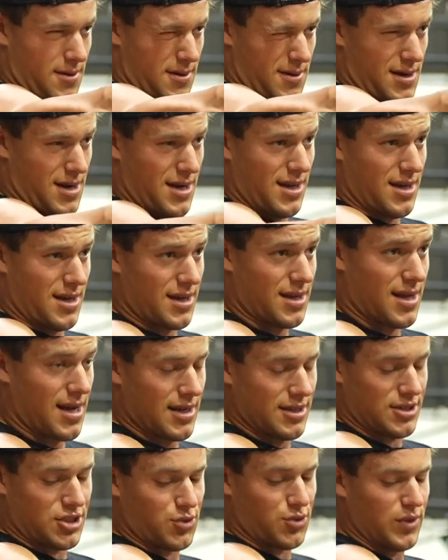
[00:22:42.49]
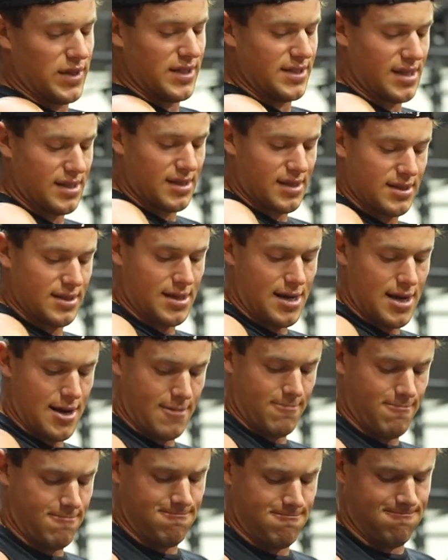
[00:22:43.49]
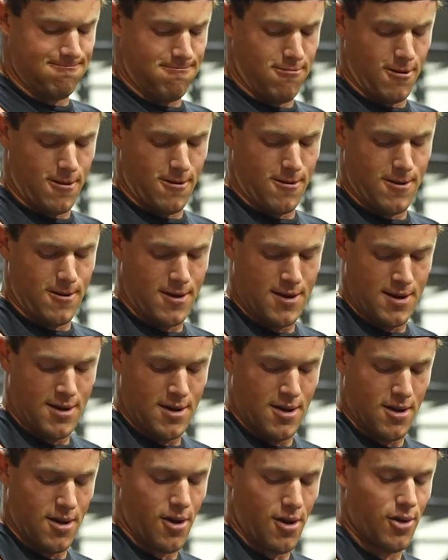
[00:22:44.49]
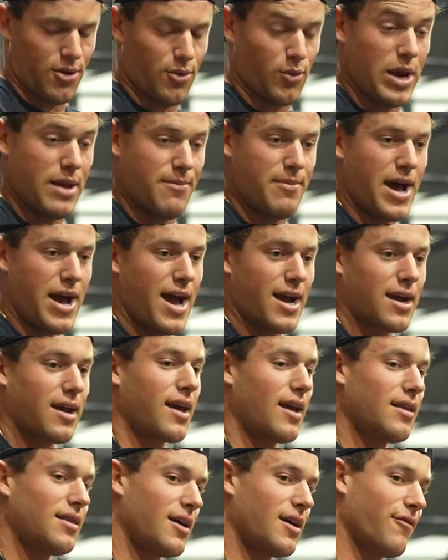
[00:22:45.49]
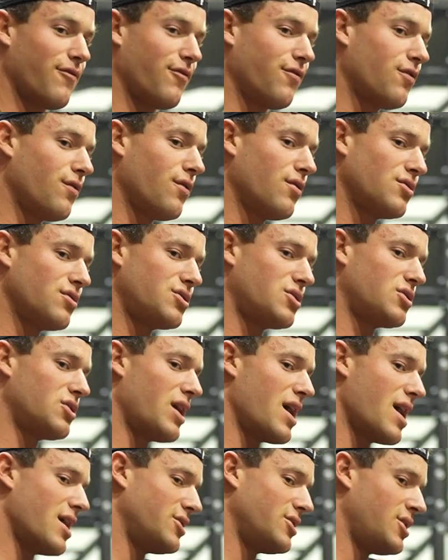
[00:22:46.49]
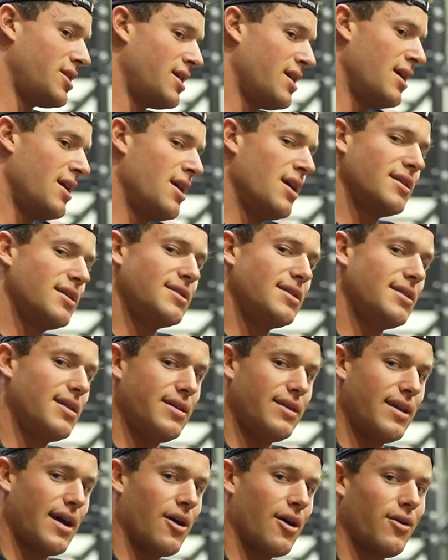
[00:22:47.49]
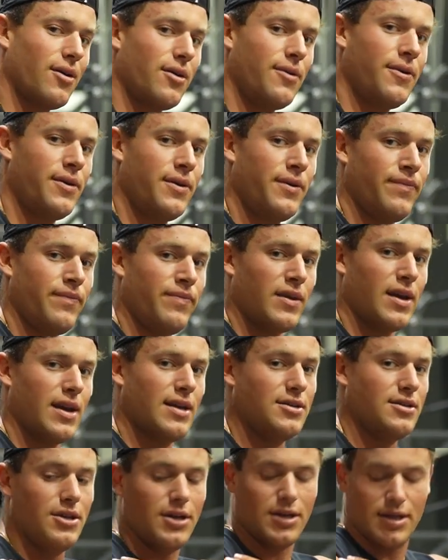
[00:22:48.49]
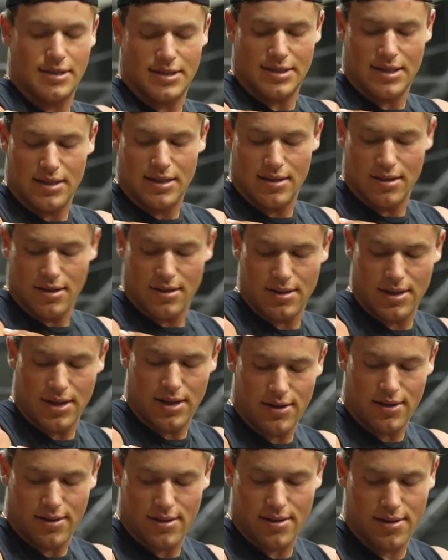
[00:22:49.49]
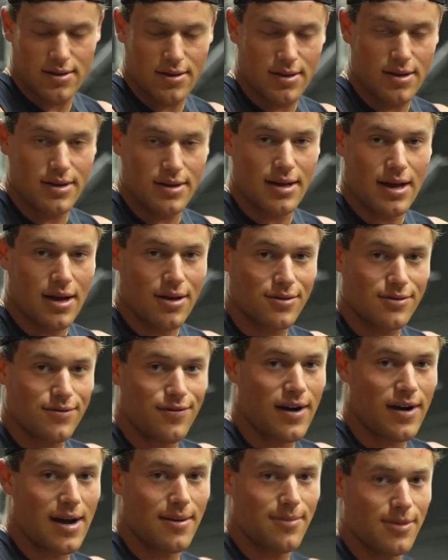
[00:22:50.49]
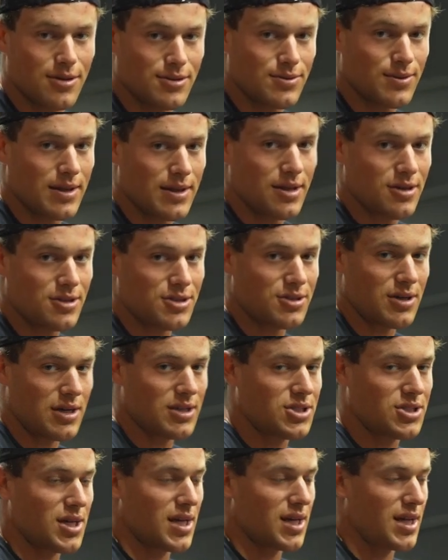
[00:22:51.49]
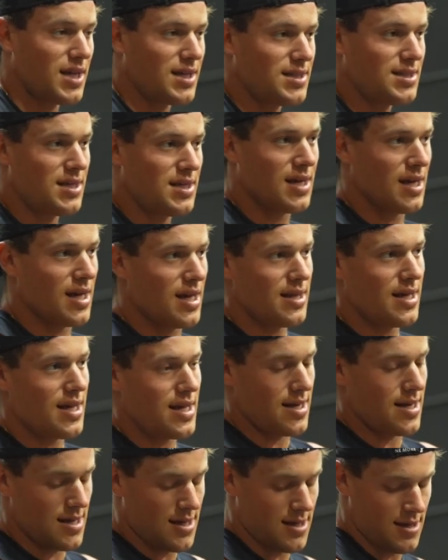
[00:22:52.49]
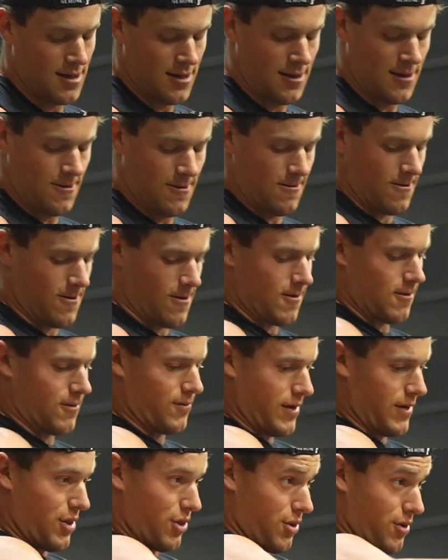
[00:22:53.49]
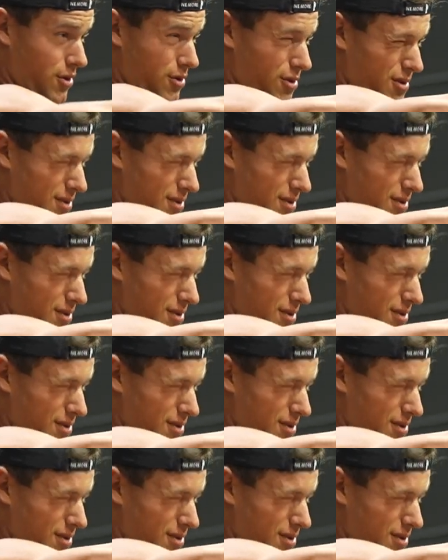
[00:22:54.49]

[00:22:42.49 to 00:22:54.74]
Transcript: right like that, squeeze at the top. All the way back, get that full stretch. See the delt? And you can see literally the delt fibers when they're stretched like this, and then all the way through.